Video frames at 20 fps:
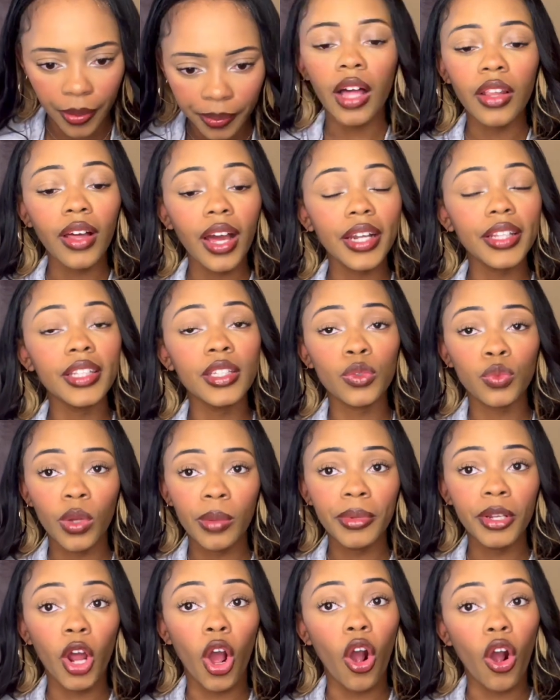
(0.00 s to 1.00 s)
A lot of these
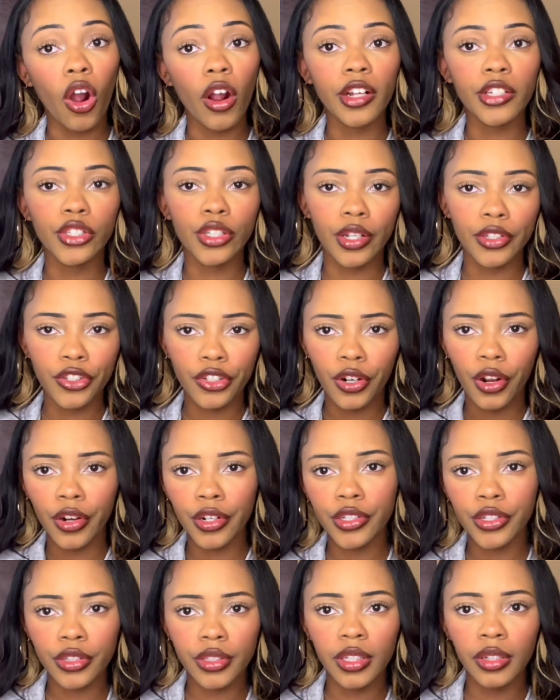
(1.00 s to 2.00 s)
women are judged
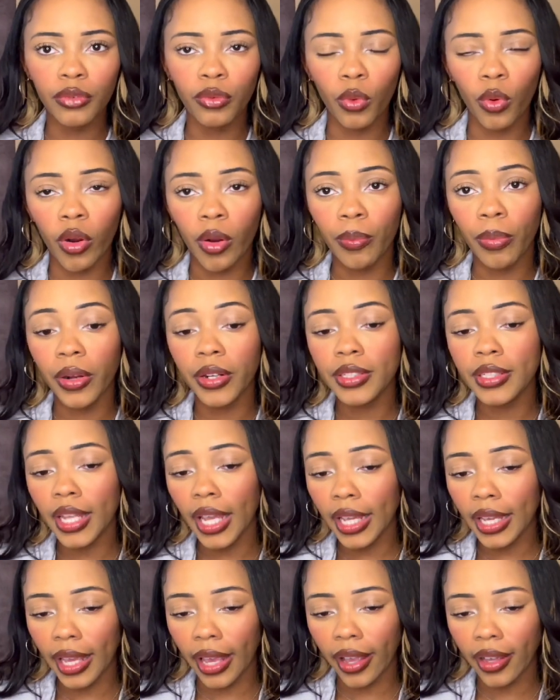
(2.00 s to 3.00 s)
harshly for
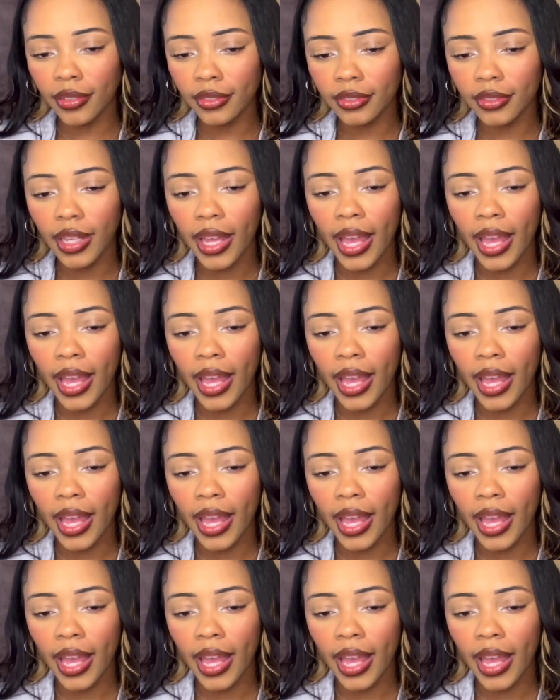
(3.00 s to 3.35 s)
partaking.